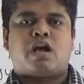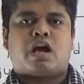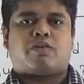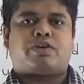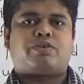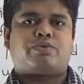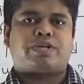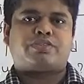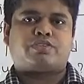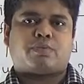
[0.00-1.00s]
Our
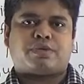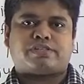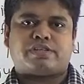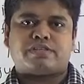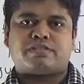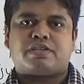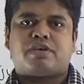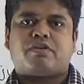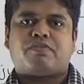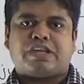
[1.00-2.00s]
today's topic is
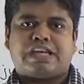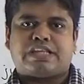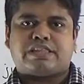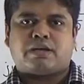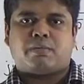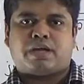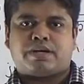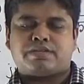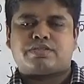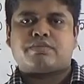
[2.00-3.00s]
fill in the
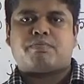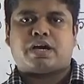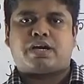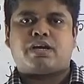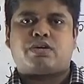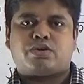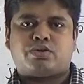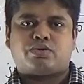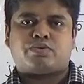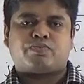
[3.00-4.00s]
blanks part
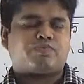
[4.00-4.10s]
2.